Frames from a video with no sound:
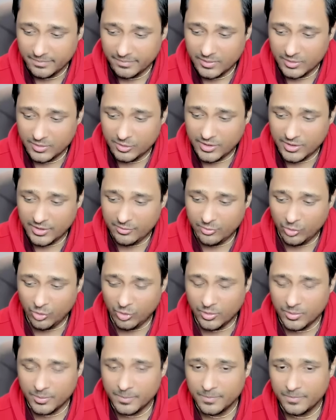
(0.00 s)
so
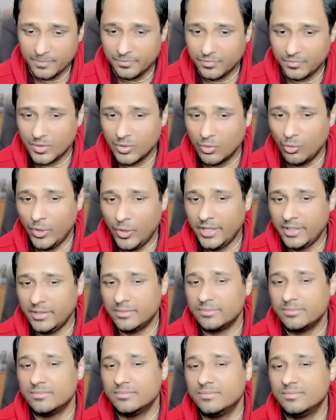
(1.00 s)
therefore, when
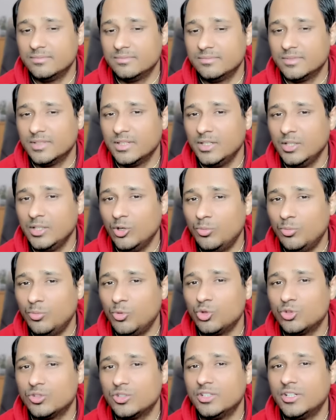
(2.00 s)
the Leo
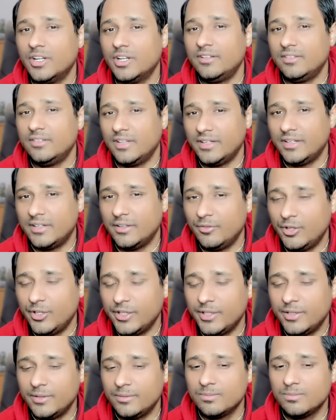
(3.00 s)
portion gets
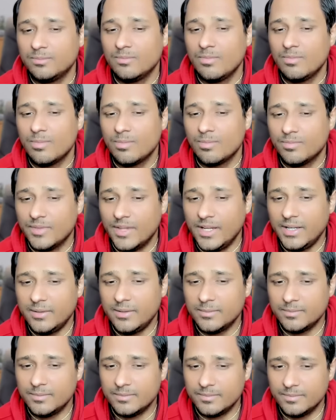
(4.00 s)
activated, then
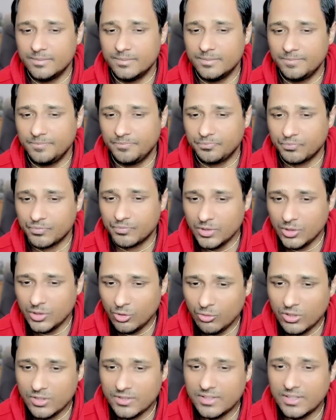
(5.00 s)

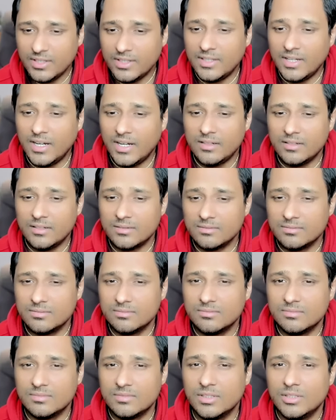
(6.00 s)
you will see that
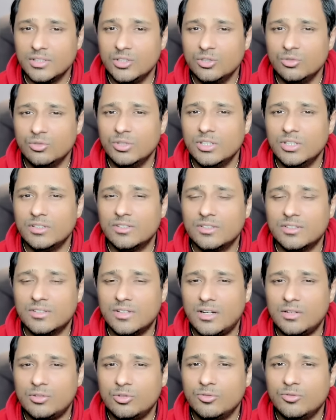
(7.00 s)
you will
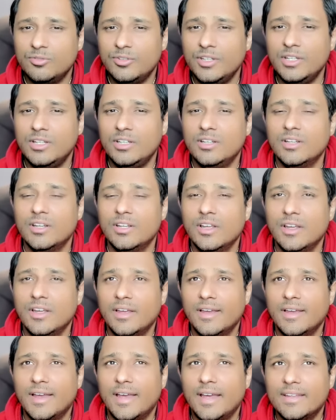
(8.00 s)
start to feel
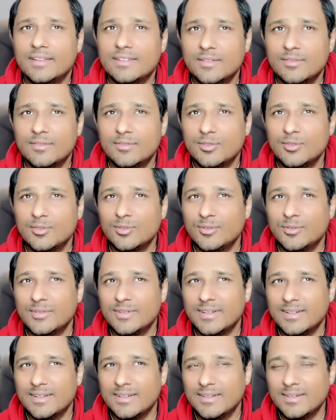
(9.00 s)
as if you know
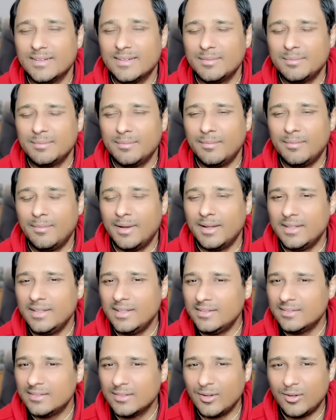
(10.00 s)
uh, money
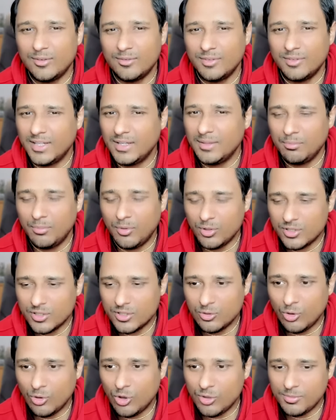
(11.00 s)
is not very
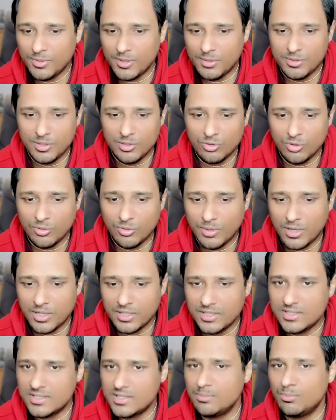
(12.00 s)
important, or maybe you know
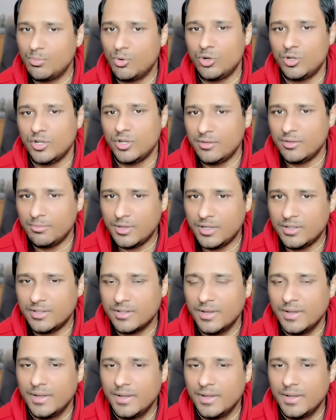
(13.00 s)
money is important, but